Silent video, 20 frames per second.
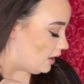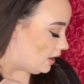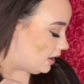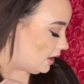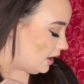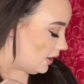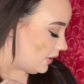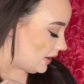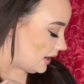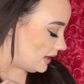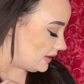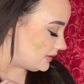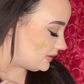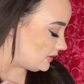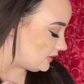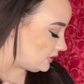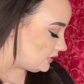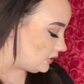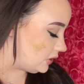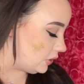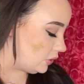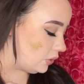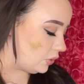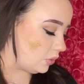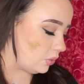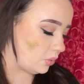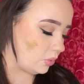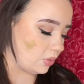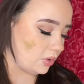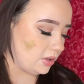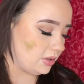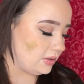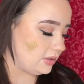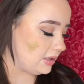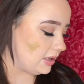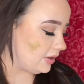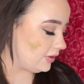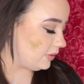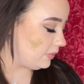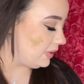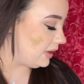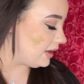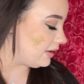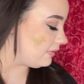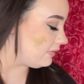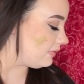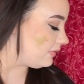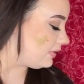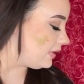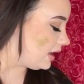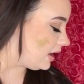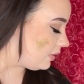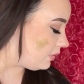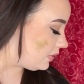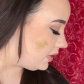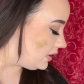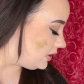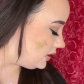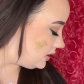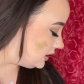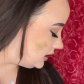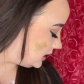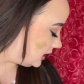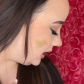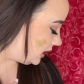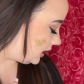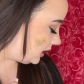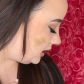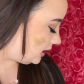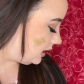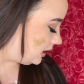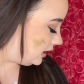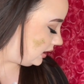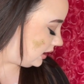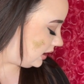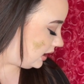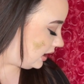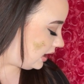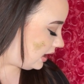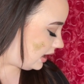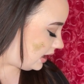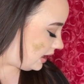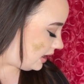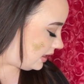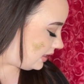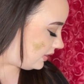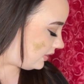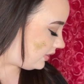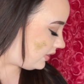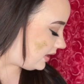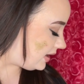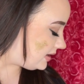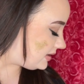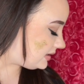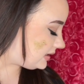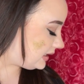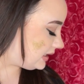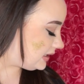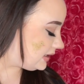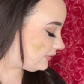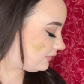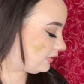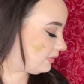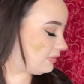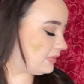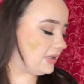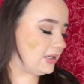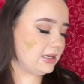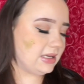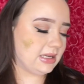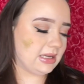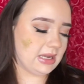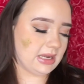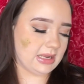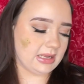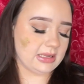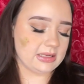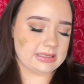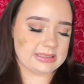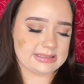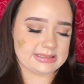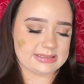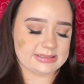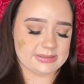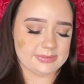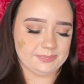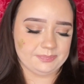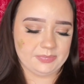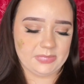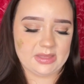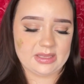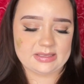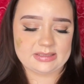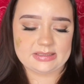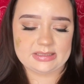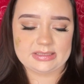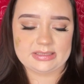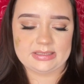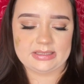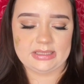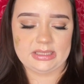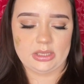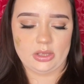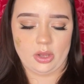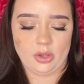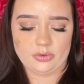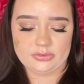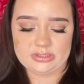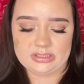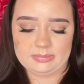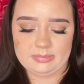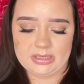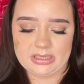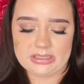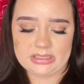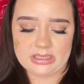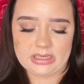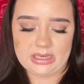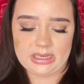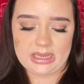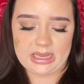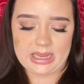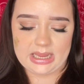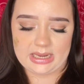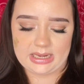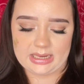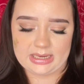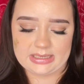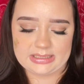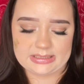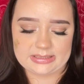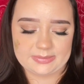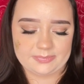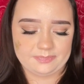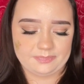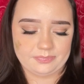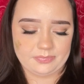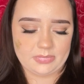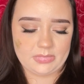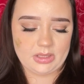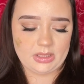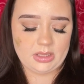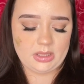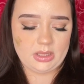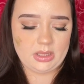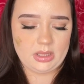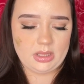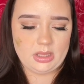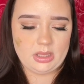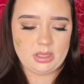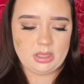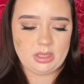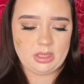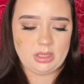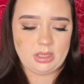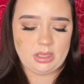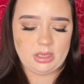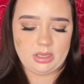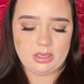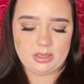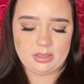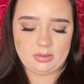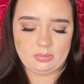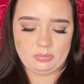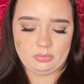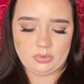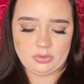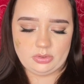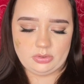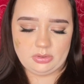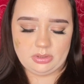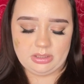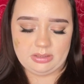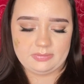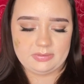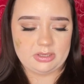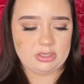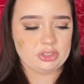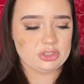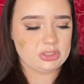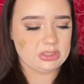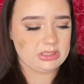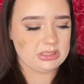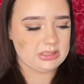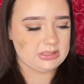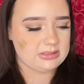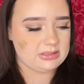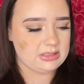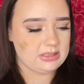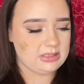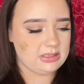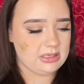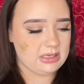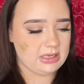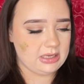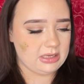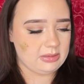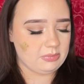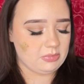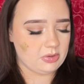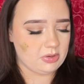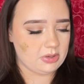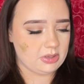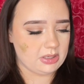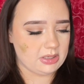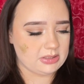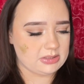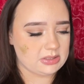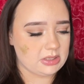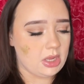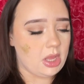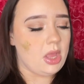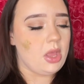Okay, so now that we have that one done, this is from NYX, and this is the Ultimate Edit. And I'm wondering if it actually has a name on it.